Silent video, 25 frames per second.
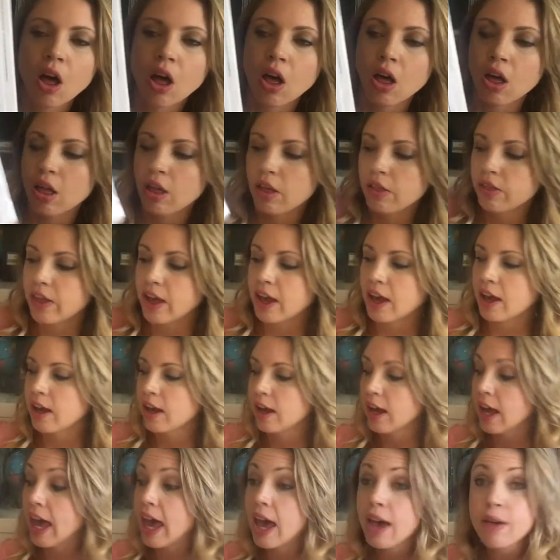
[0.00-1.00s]
all the
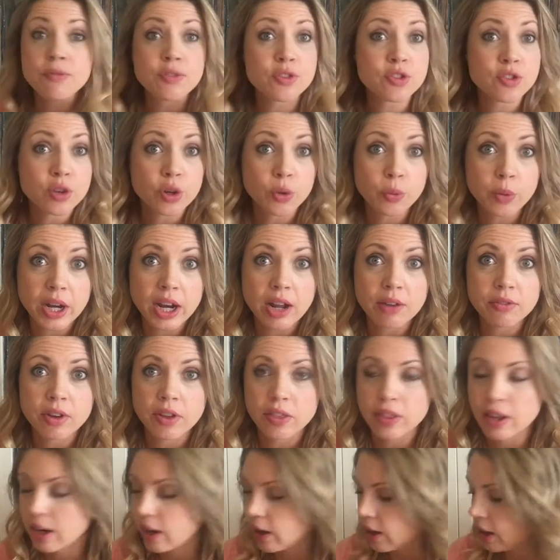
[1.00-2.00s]
F's or whatever
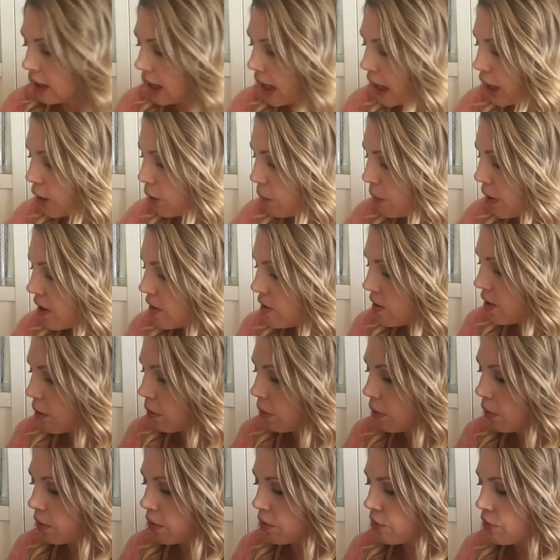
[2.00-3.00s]
their letter was that
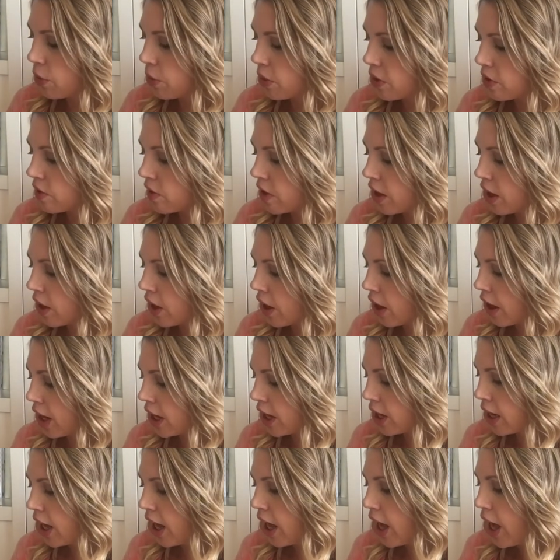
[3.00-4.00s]
we were focusing on.
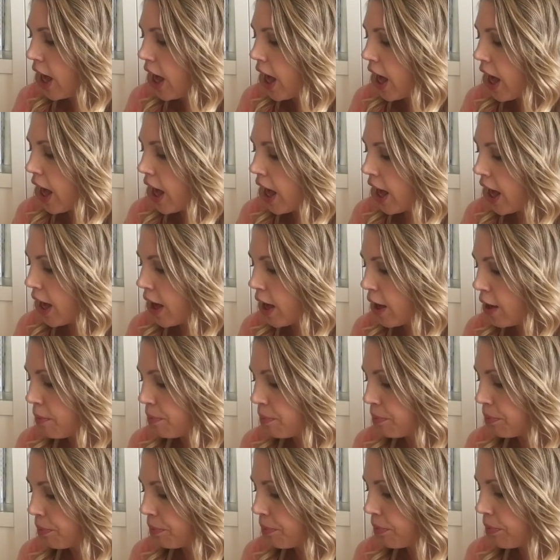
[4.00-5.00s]

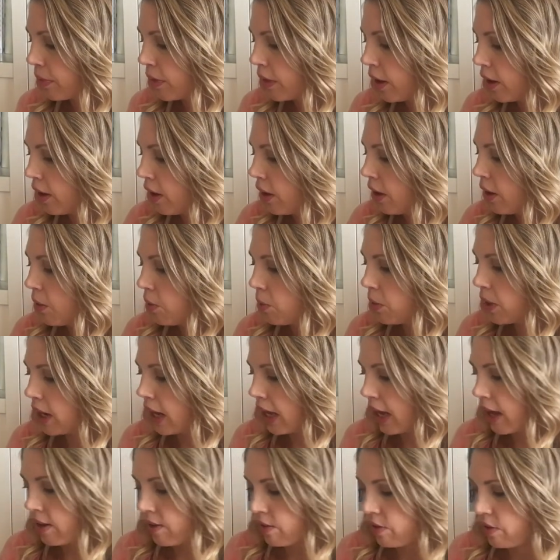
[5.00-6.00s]
Um, what
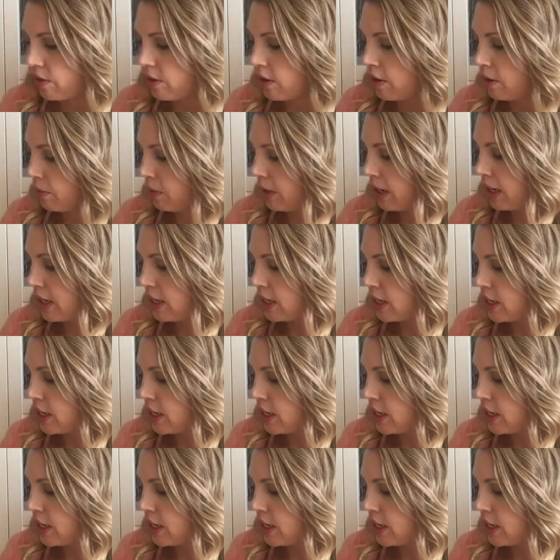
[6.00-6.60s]
else did we